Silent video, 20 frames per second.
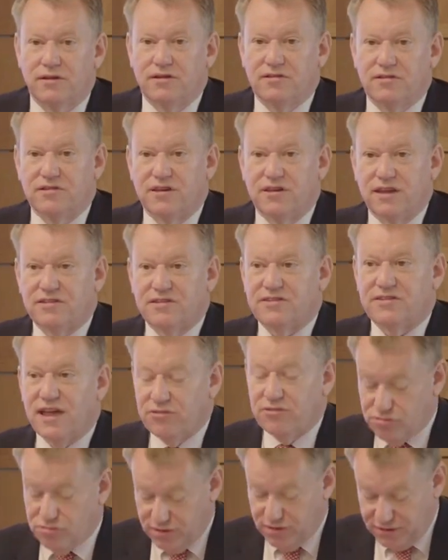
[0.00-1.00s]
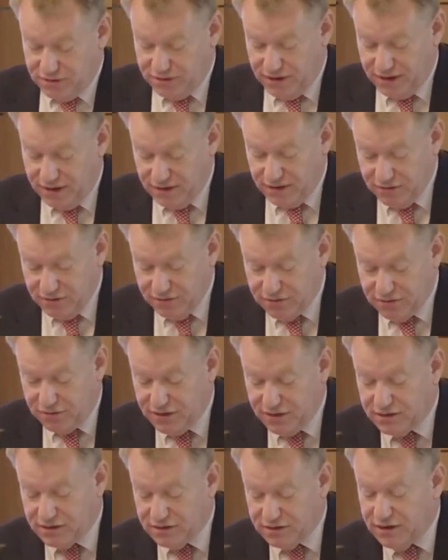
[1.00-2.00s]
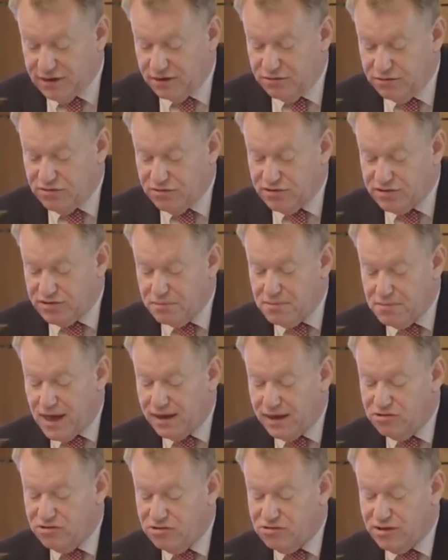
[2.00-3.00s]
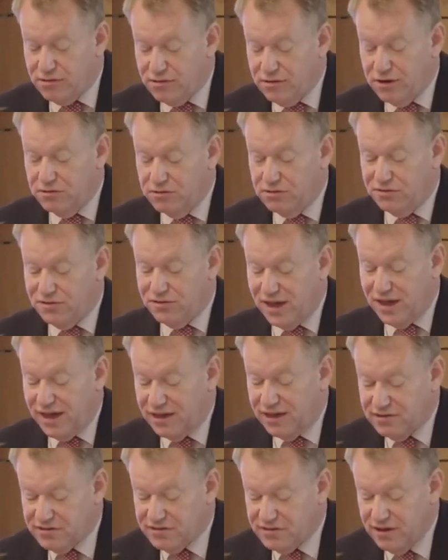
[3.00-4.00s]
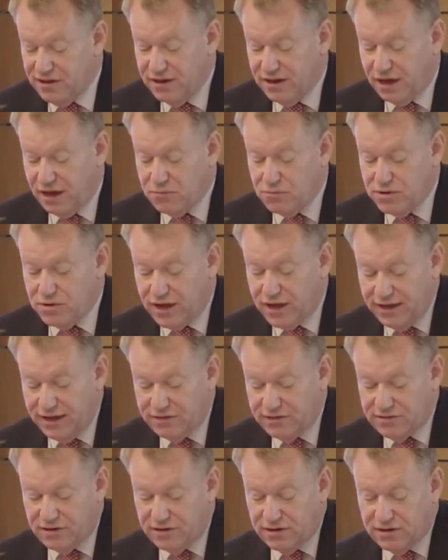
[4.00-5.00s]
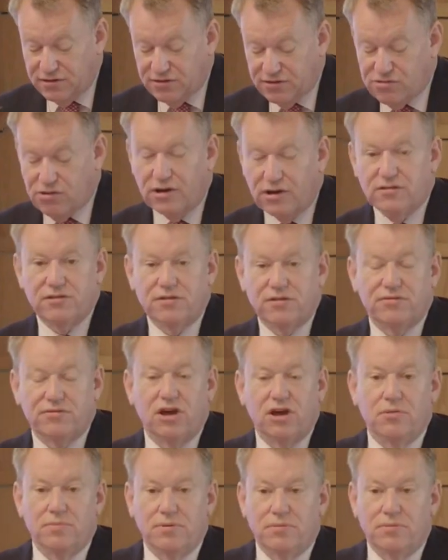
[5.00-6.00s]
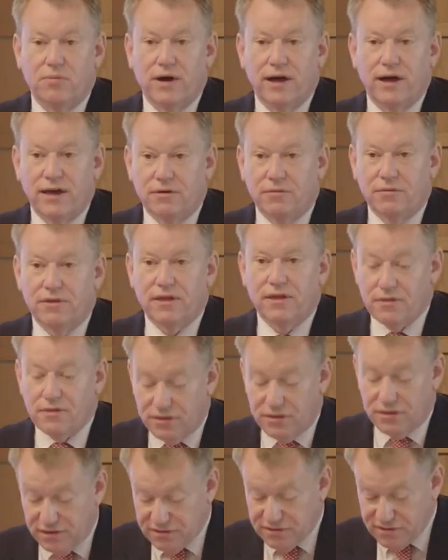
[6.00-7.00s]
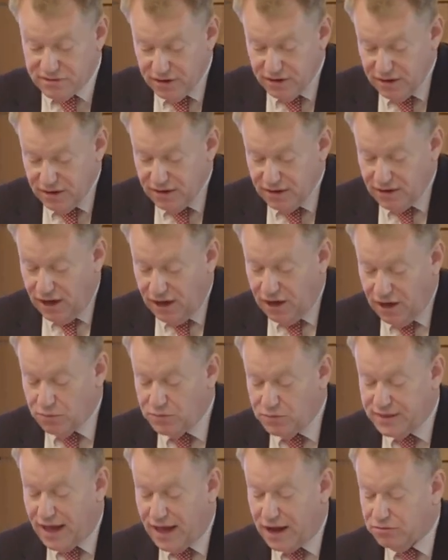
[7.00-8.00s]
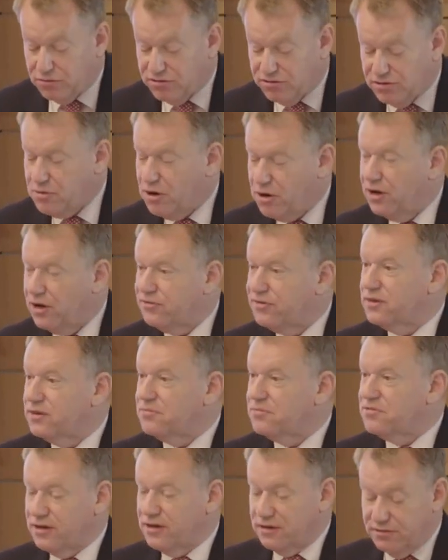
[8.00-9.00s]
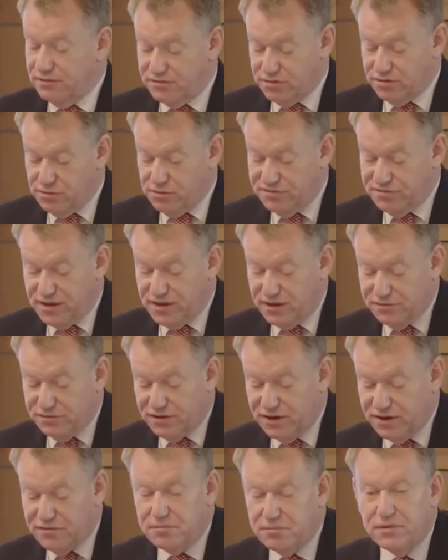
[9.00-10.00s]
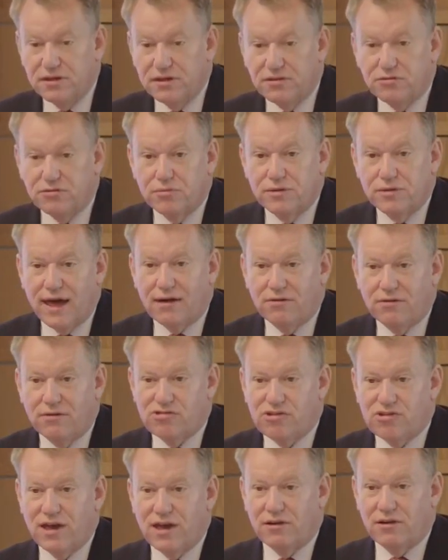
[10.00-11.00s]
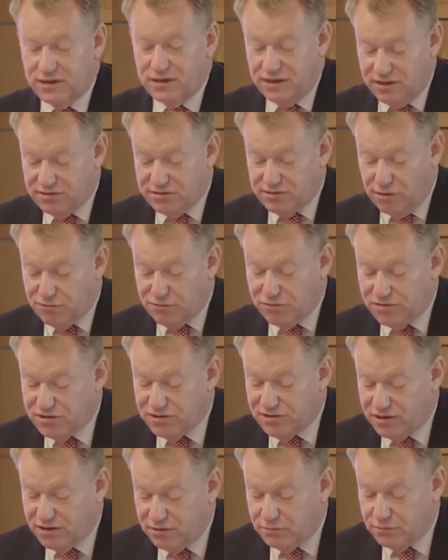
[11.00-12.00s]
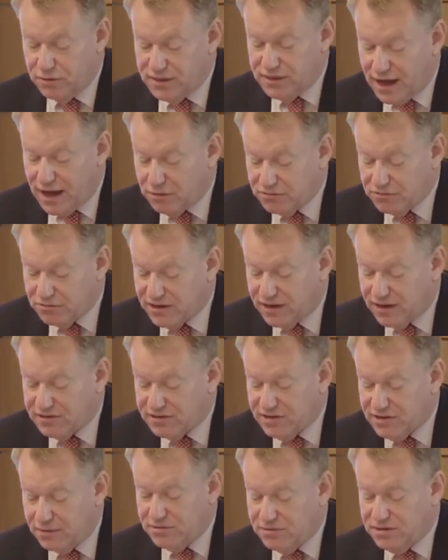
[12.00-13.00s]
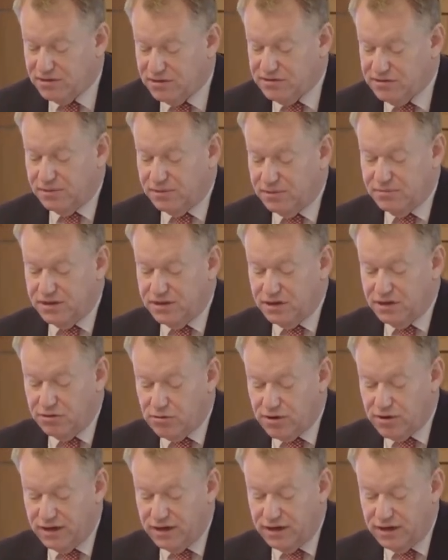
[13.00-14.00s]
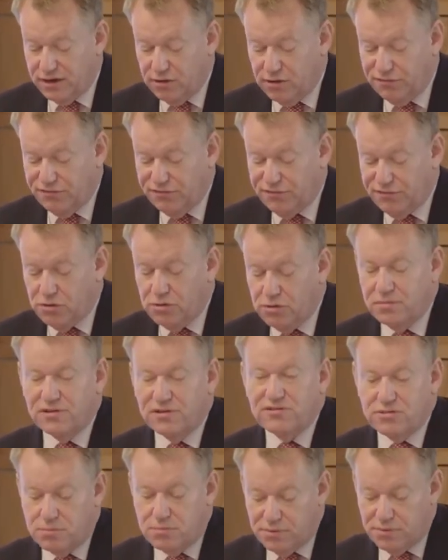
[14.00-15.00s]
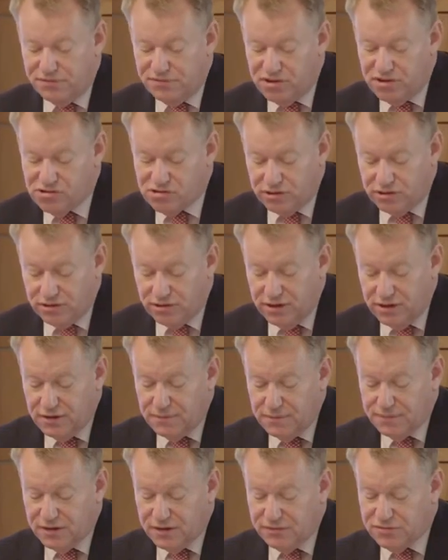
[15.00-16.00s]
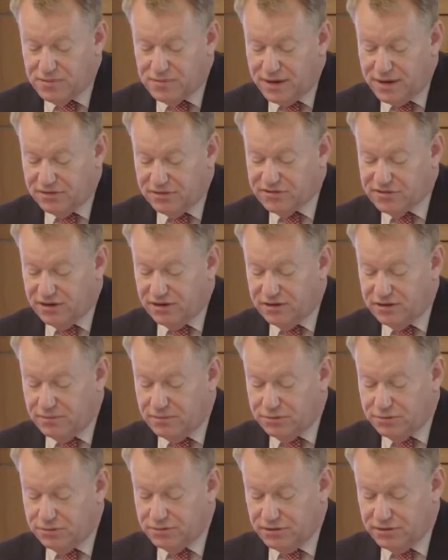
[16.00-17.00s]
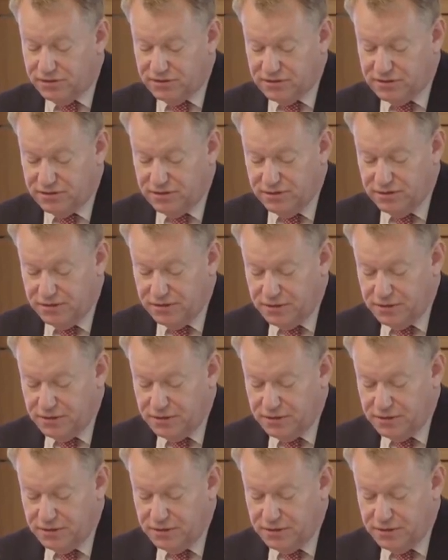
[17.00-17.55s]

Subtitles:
as an eccentric thing to think that countries can manage their own affairs and relate in a constructive and open way with others without depriving themselves of self-government, without sharing their sovereignty, without accepting some degree of formal supervision from outside the borders.